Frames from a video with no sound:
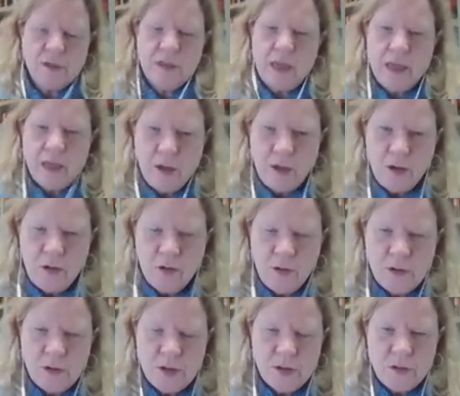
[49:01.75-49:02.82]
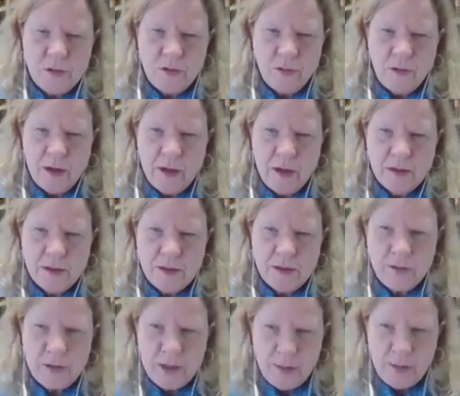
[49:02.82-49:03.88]
Thank you to
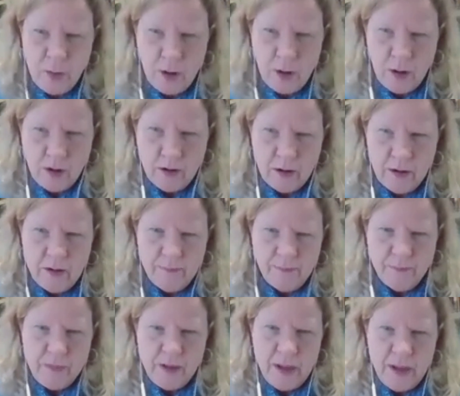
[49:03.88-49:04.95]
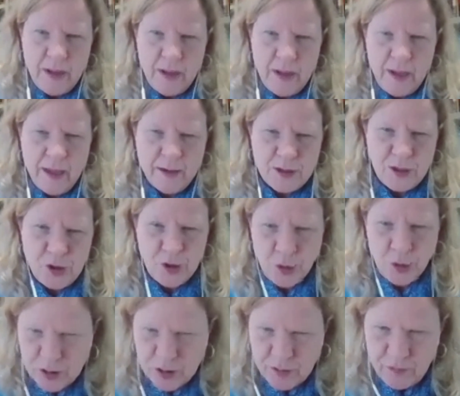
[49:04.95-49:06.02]
Inmar and
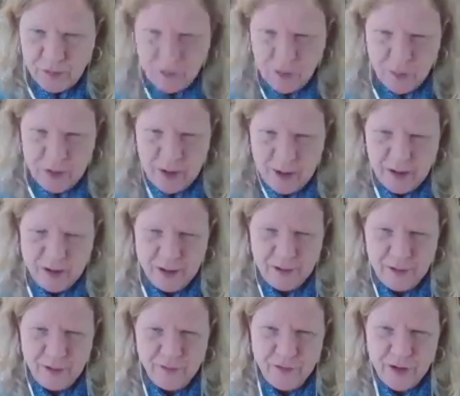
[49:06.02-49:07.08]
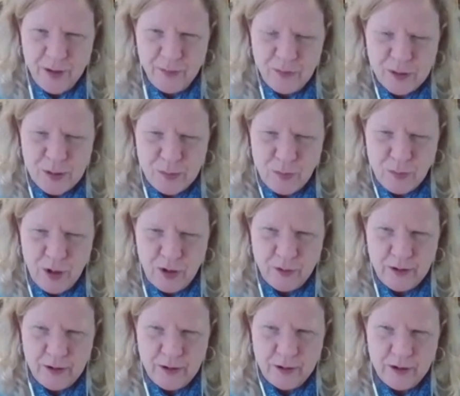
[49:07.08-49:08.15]
Georgia for being a fabulous
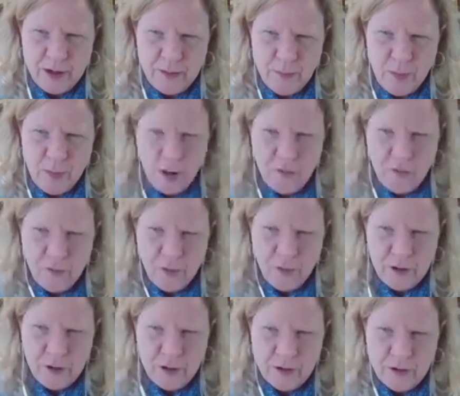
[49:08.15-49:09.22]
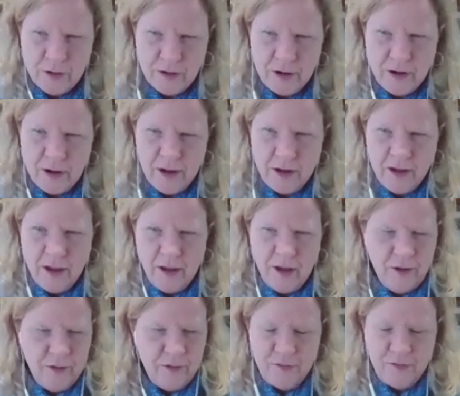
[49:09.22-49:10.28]
moderator. Inmar, for
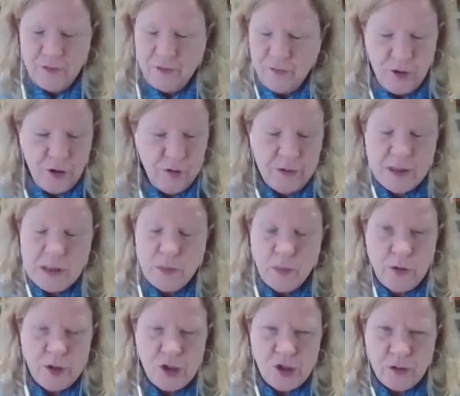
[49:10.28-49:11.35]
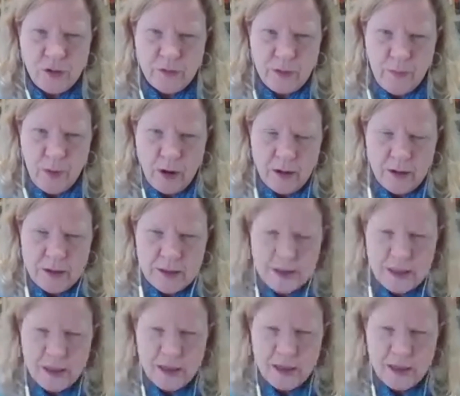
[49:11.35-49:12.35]
your inspirational remarks.